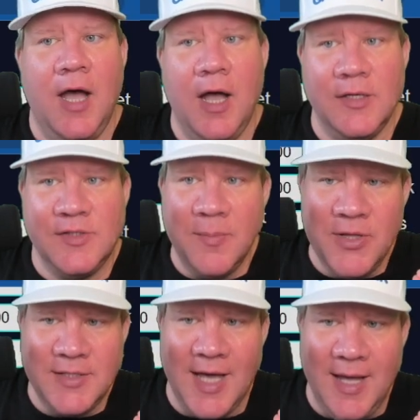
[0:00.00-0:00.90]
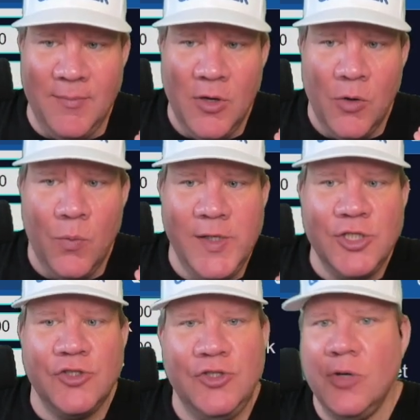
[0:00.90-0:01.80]
Some of the time we
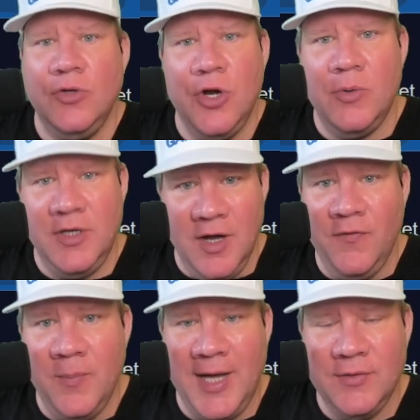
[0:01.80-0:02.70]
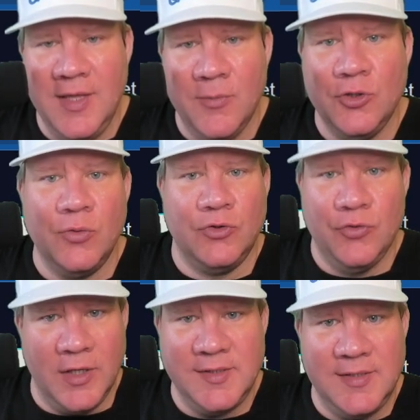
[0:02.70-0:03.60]
just don't know enough about them or don't
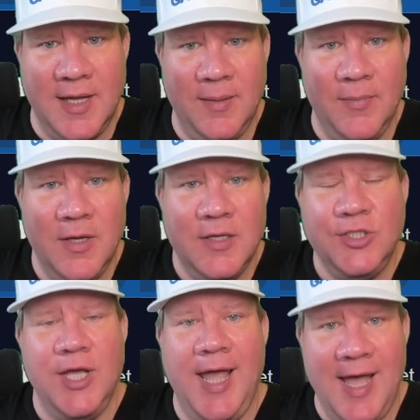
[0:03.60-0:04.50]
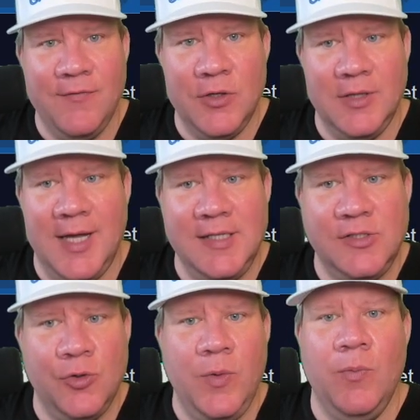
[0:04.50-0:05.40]
trust them to have good lines.
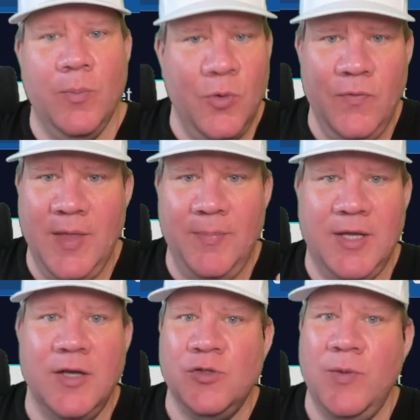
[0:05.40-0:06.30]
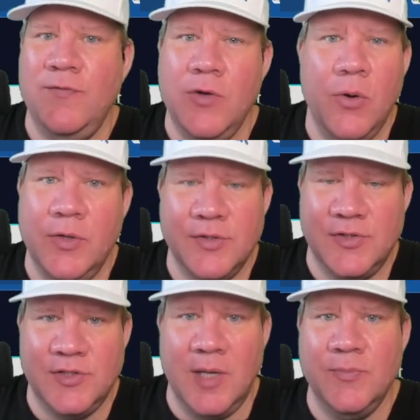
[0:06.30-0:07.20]
So we remove them because we've noticed
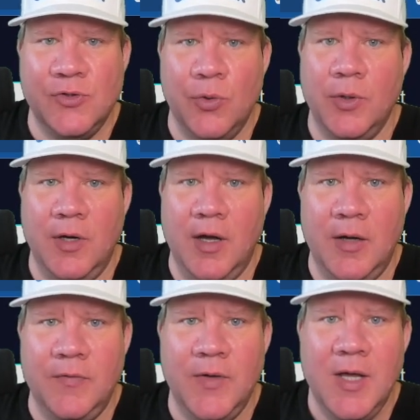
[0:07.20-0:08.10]
some sort of